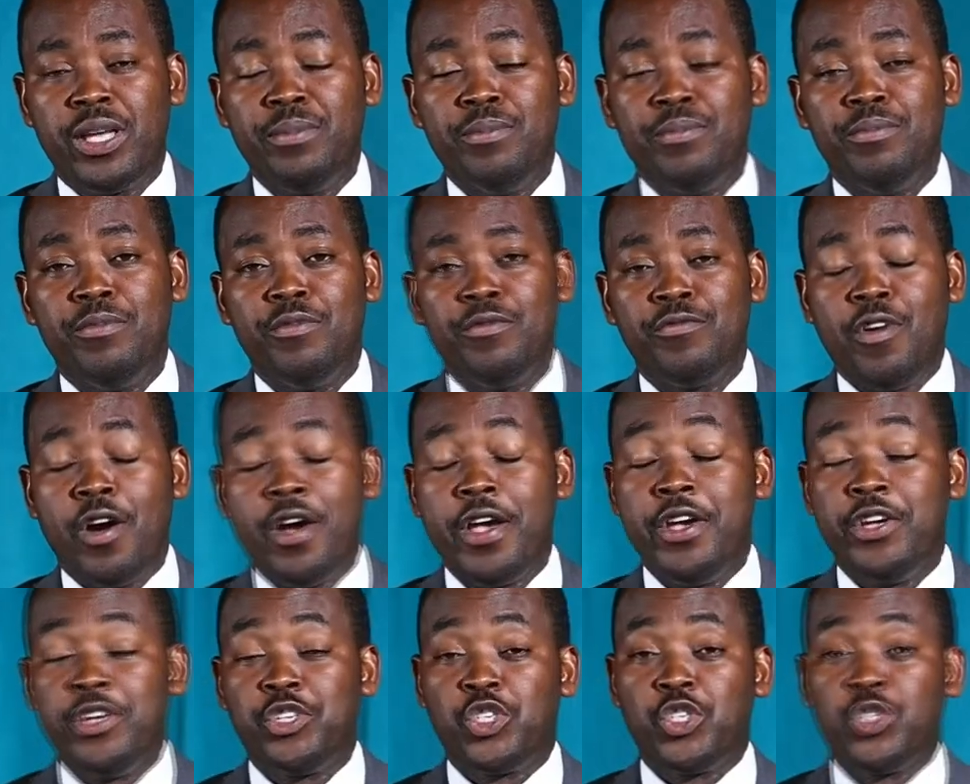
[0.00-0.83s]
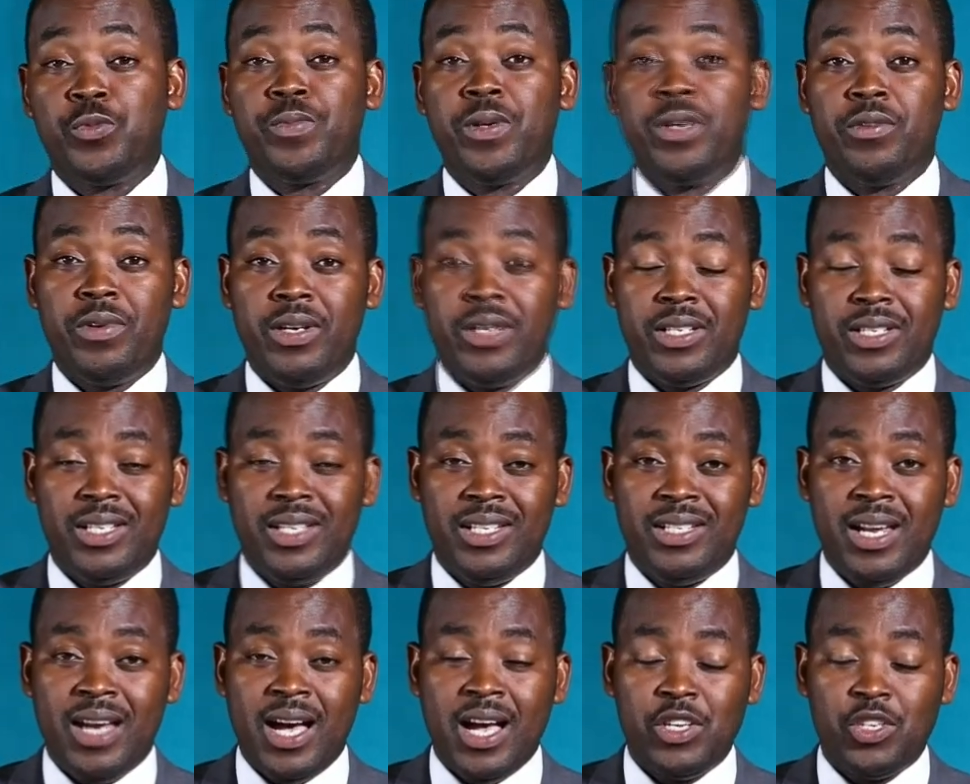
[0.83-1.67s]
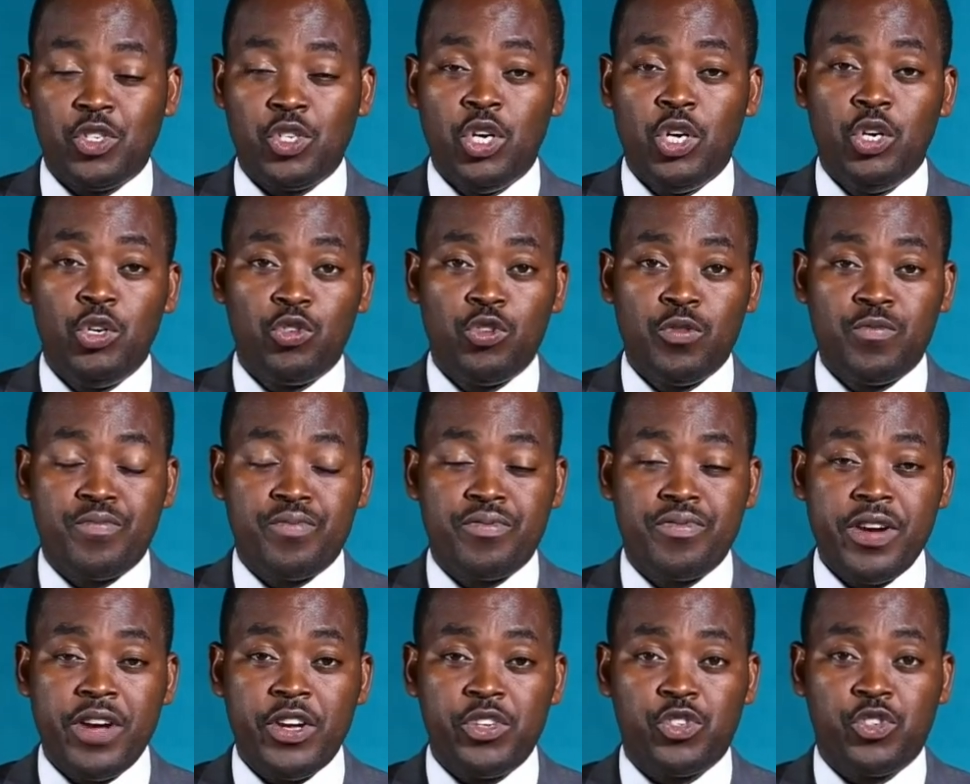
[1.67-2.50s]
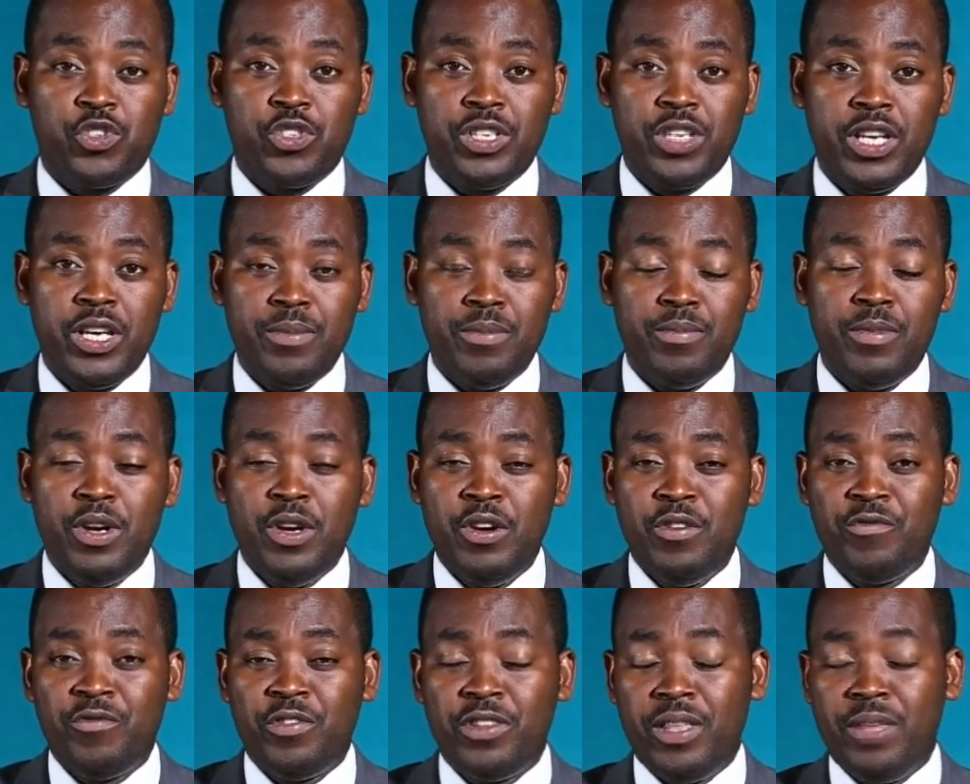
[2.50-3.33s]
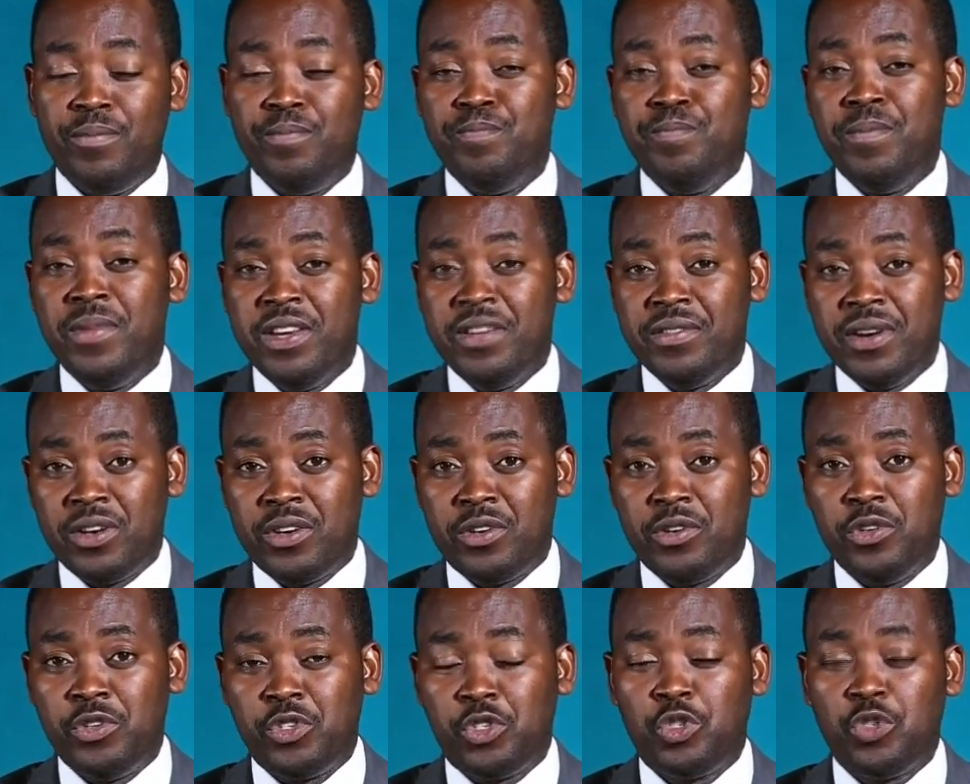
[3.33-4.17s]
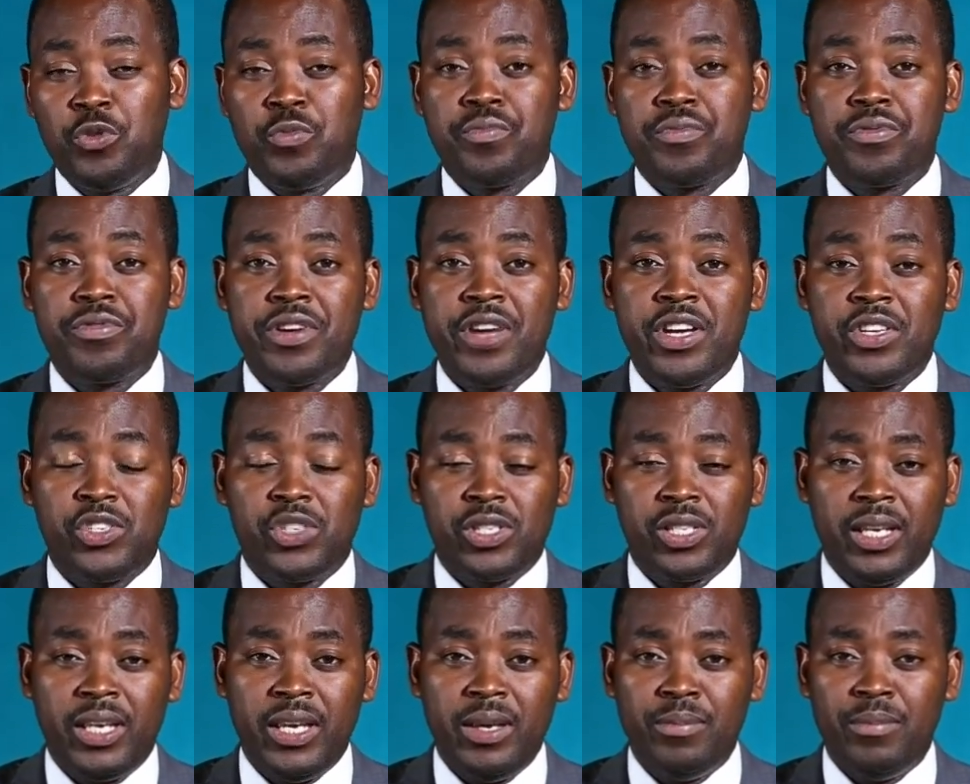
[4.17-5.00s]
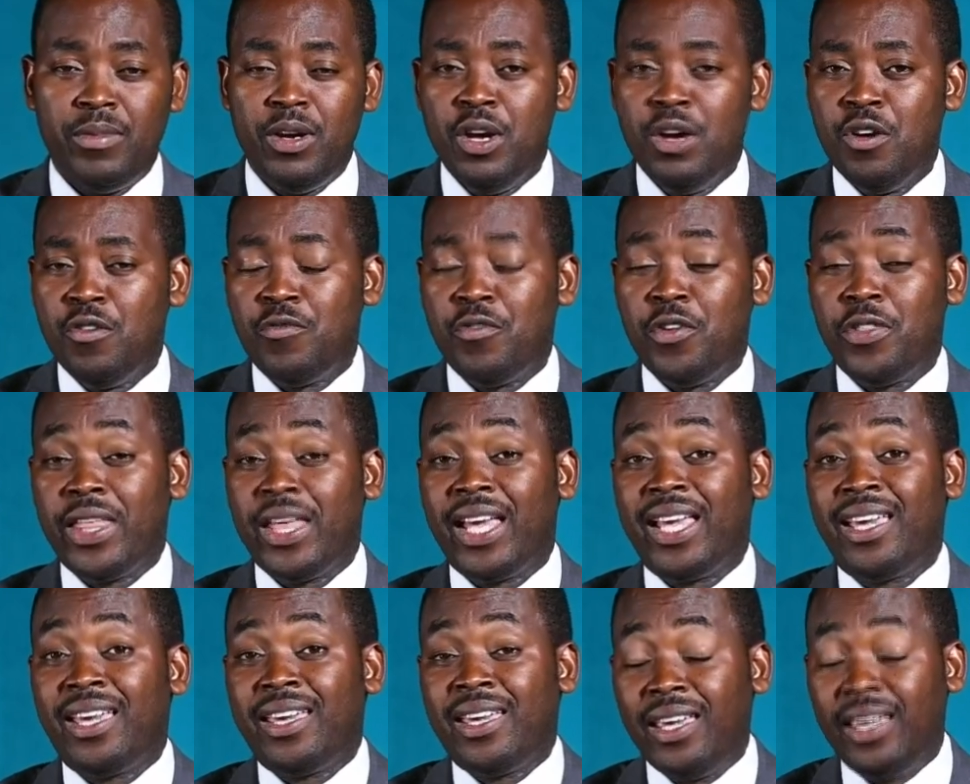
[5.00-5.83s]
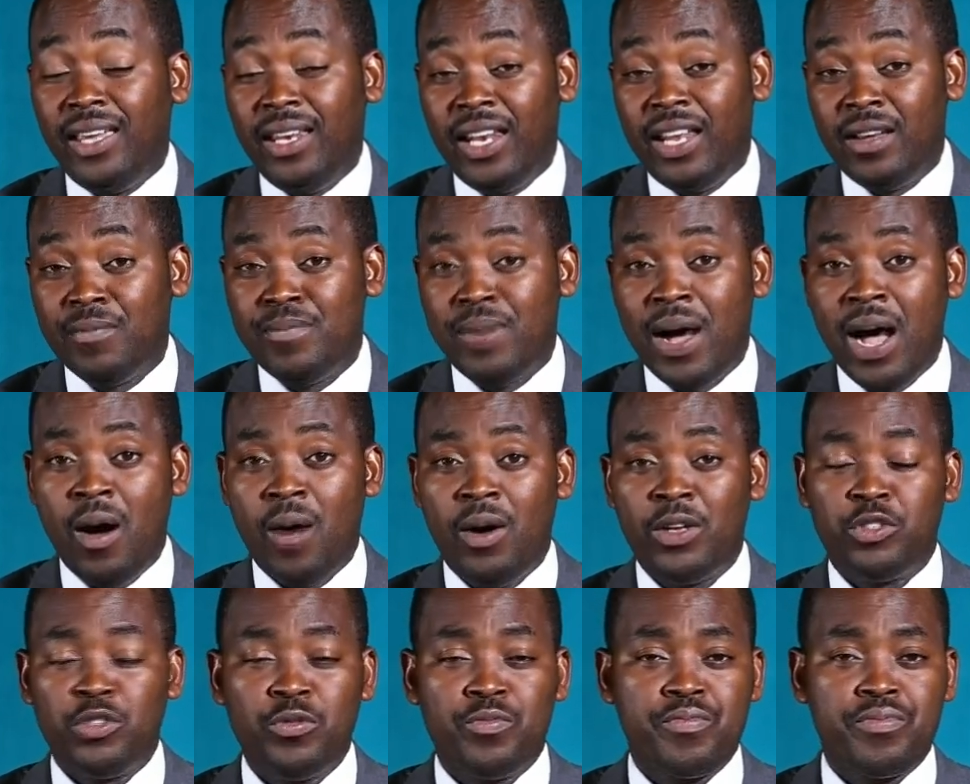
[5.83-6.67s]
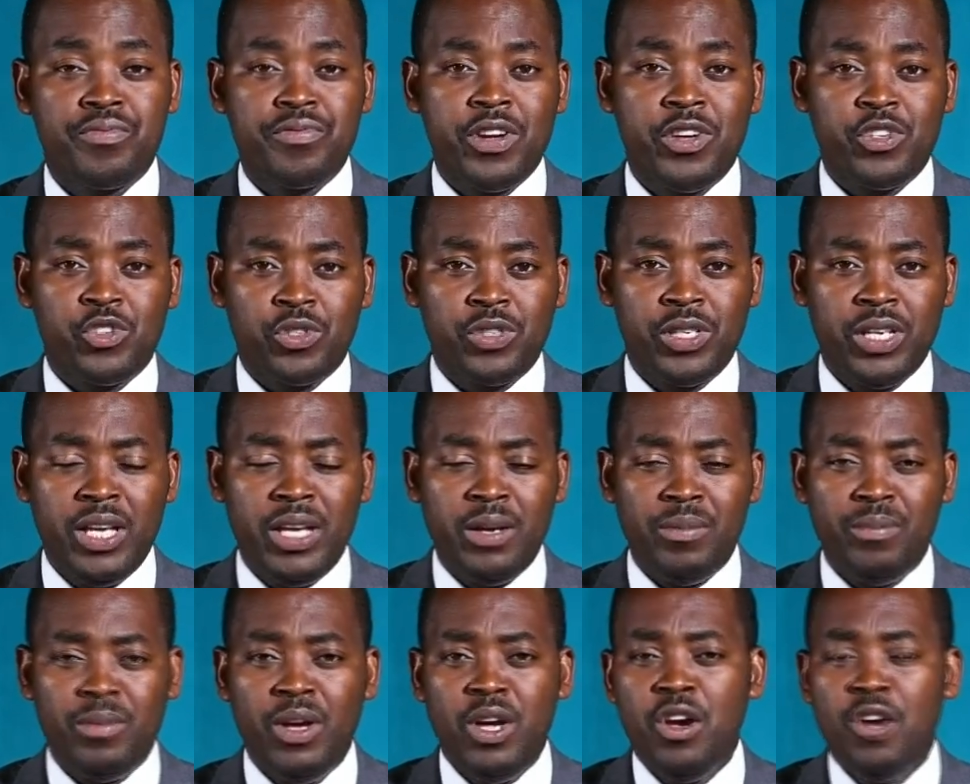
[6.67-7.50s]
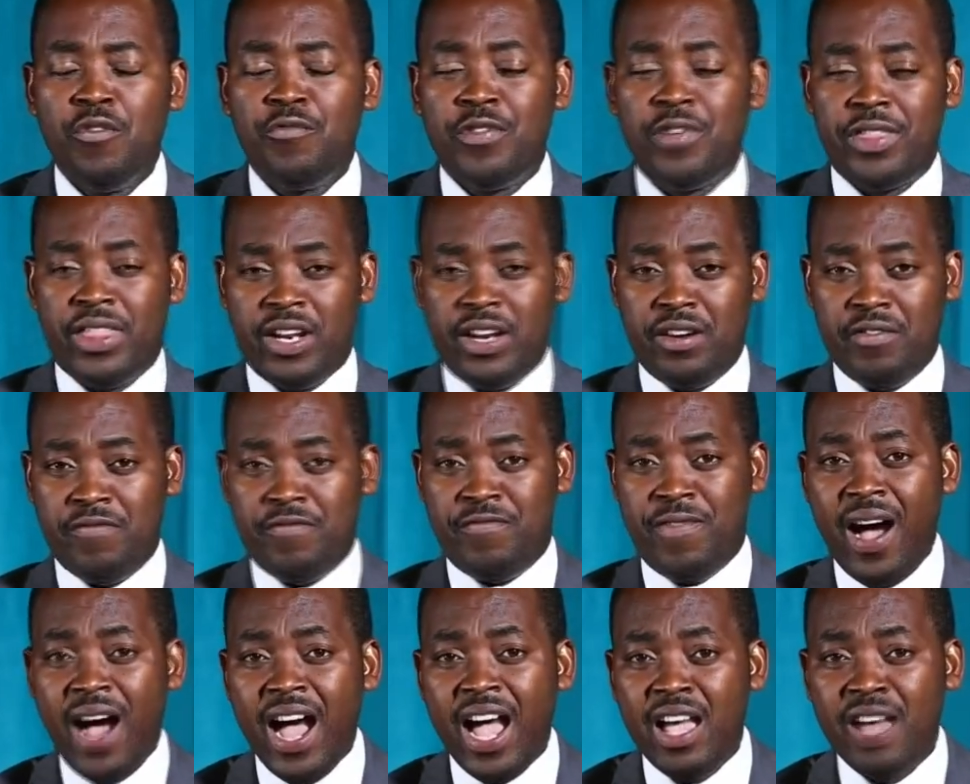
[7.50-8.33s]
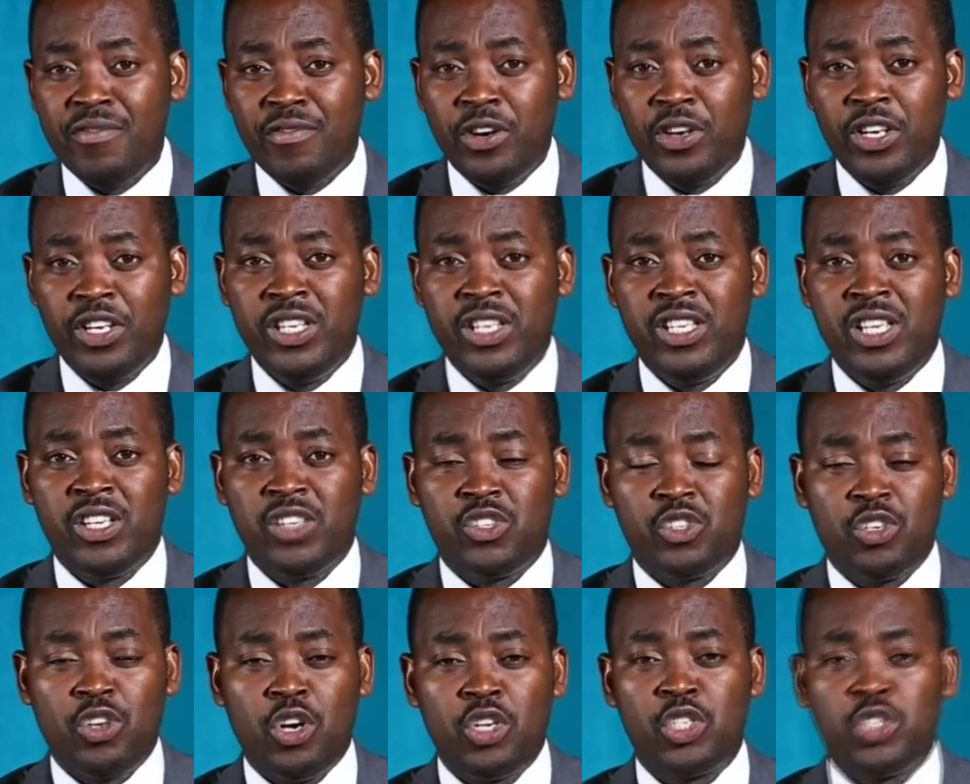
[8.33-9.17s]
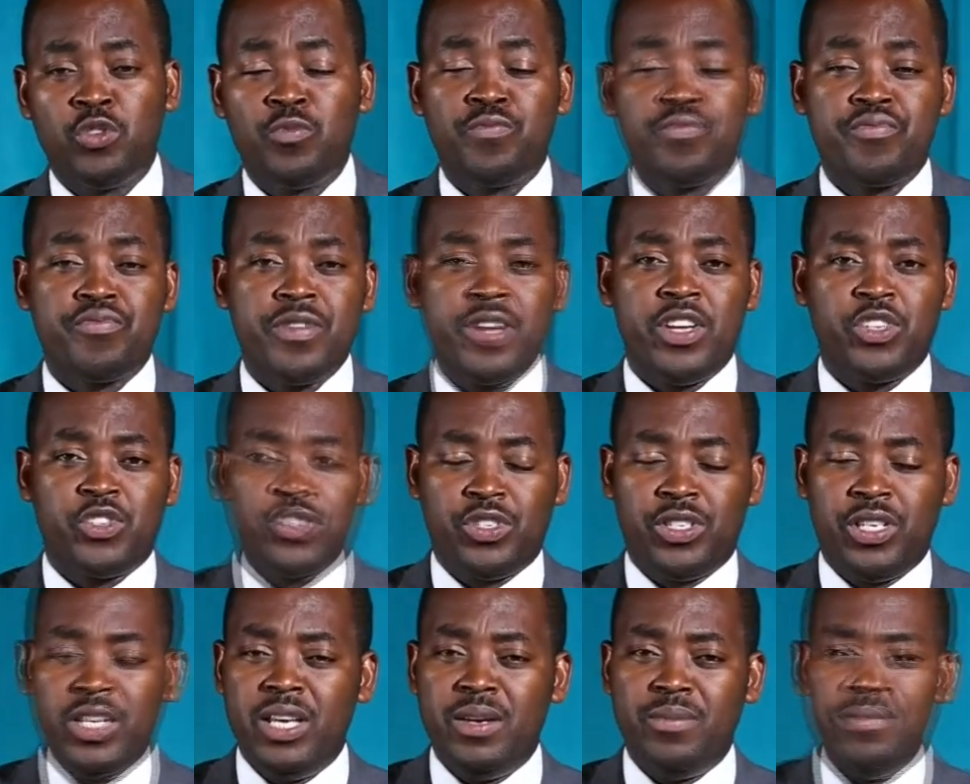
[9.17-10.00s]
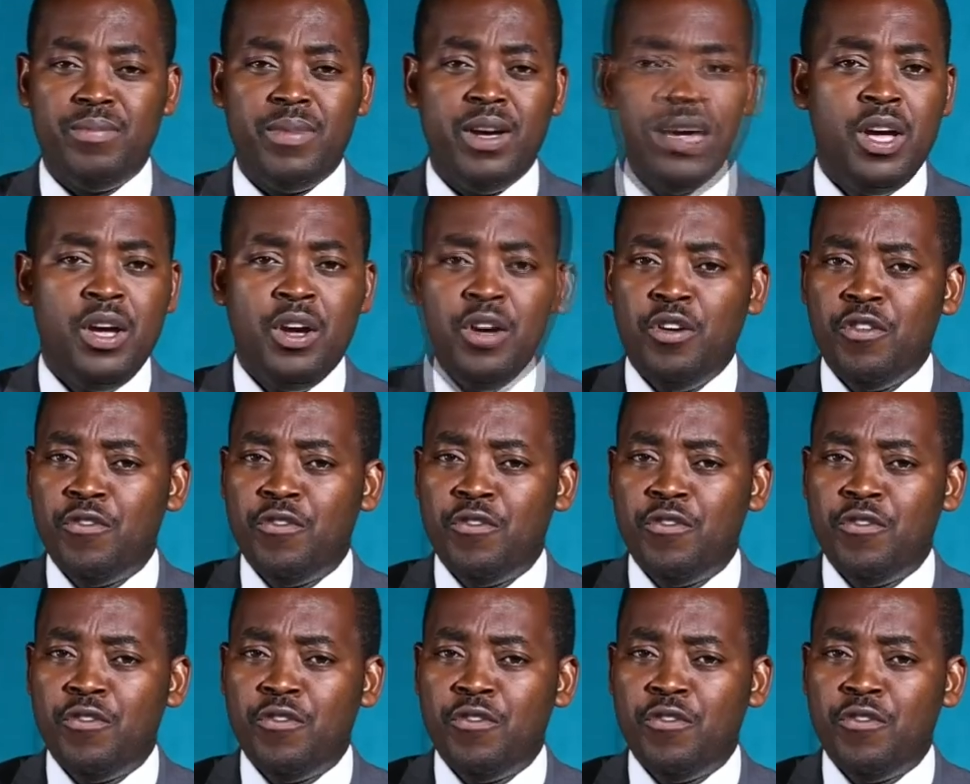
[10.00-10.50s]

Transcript: him for his spirit in us, to praise him for the miracles, to praise him for the healing power, to praise him for the revival he has caused, to praise him